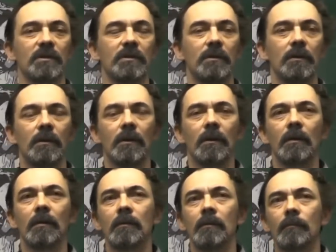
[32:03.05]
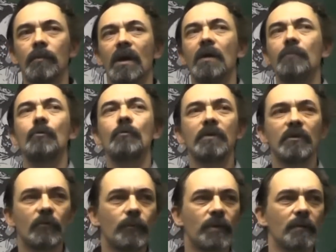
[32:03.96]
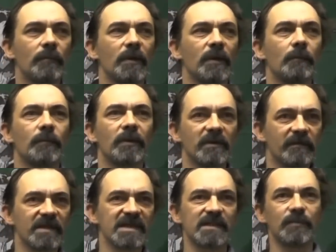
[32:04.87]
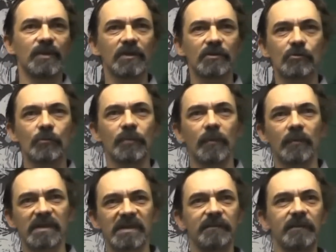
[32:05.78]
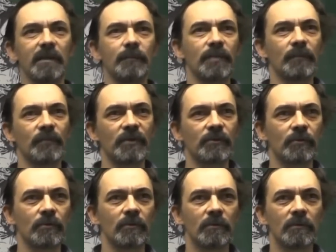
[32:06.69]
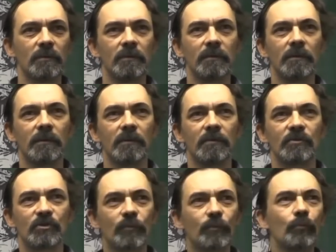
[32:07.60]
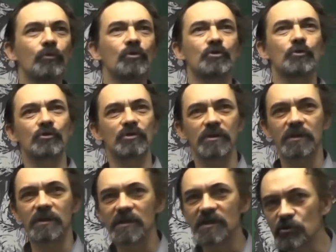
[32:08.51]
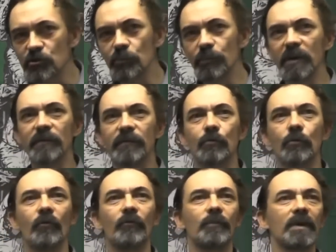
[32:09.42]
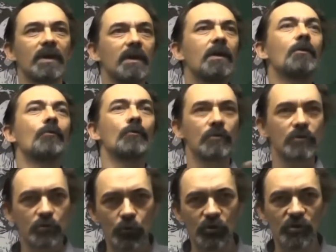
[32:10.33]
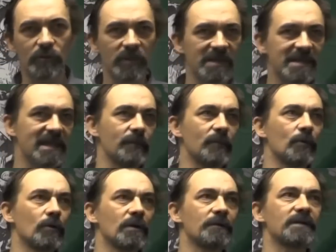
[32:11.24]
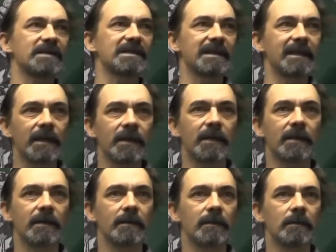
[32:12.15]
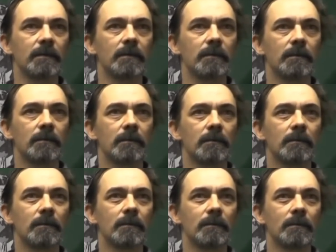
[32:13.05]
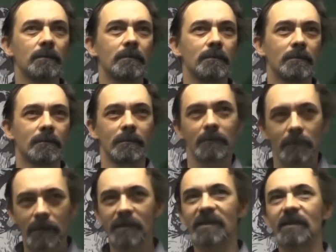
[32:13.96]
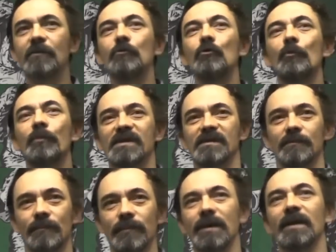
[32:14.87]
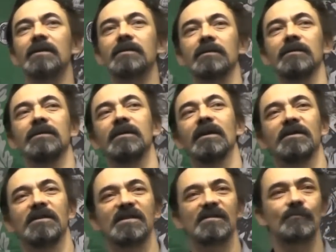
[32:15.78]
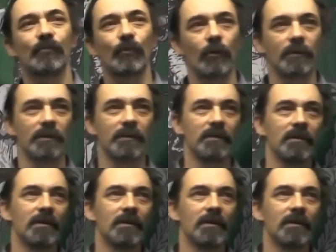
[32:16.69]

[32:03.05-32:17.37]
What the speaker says: because we have nuclear weapons. What are we going to use it against? Moscow? St. Petersburg? To destroy a few thousand terrorists, we will need to wipe out several million population? It's insanity.